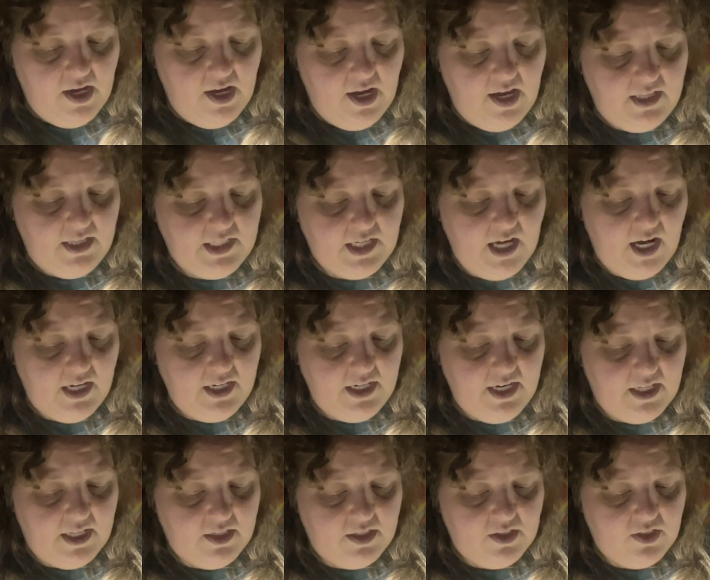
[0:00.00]
Its
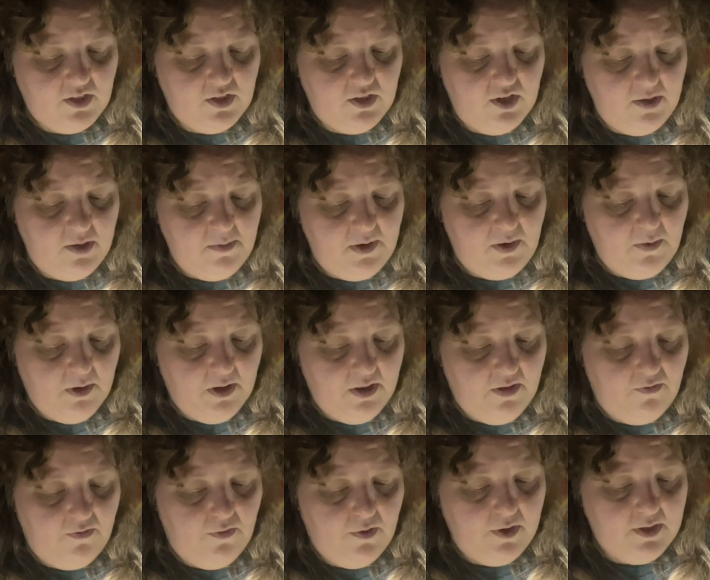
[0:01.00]
contents could be worth
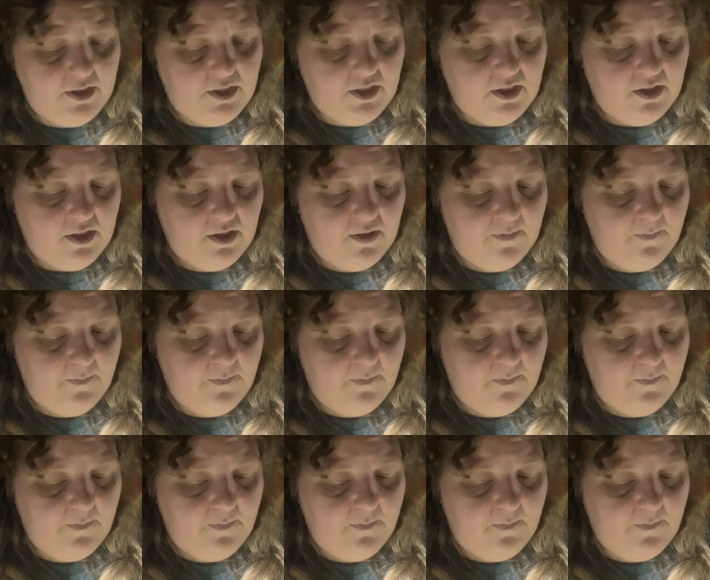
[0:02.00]
a fortune.